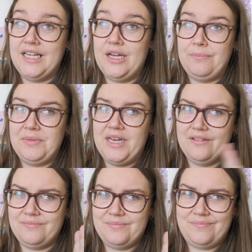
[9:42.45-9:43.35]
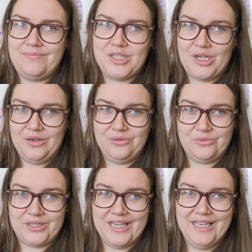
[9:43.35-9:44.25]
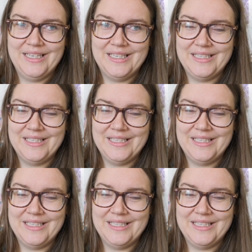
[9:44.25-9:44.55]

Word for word: um, in a certain order.